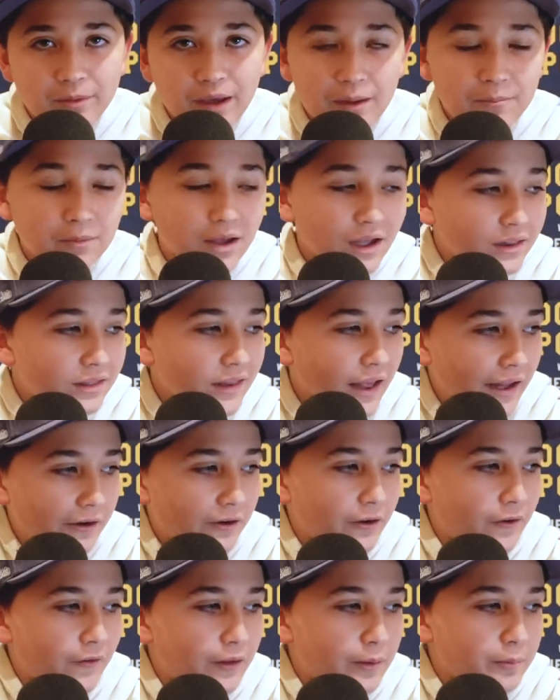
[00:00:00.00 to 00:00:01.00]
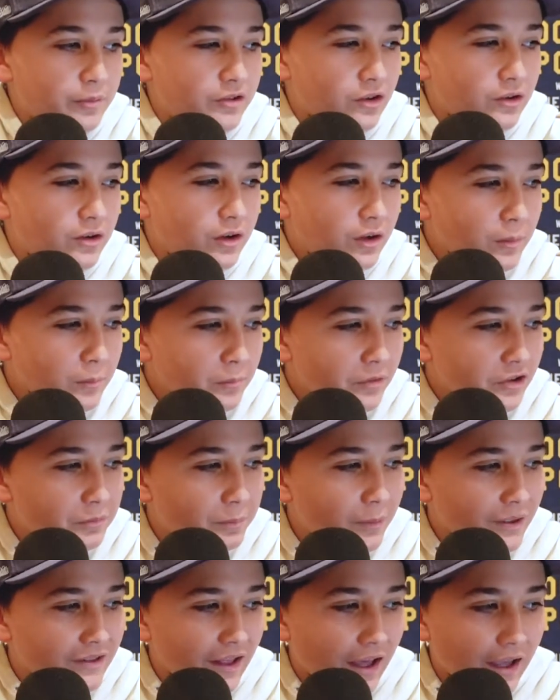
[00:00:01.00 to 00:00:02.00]
Game later on in the episode. Let's
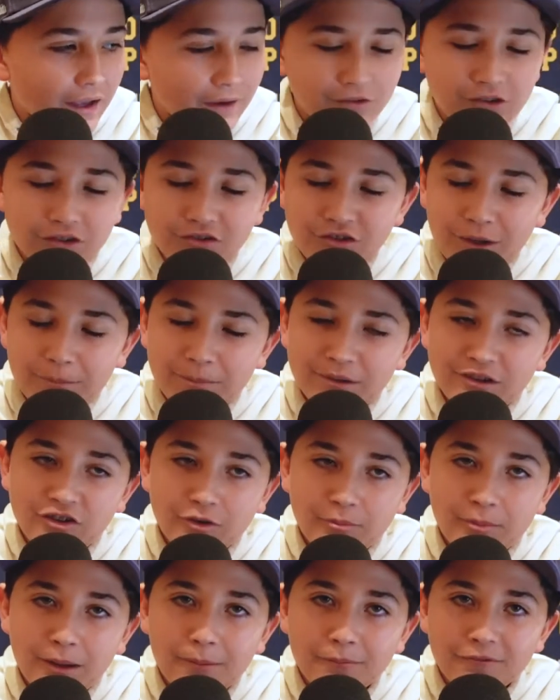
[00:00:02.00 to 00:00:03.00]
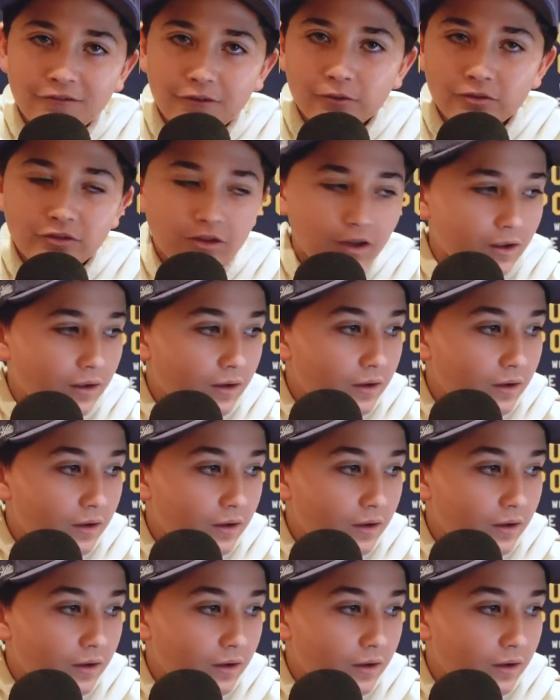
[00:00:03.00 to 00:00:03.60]
pick the AFC Championship Game first.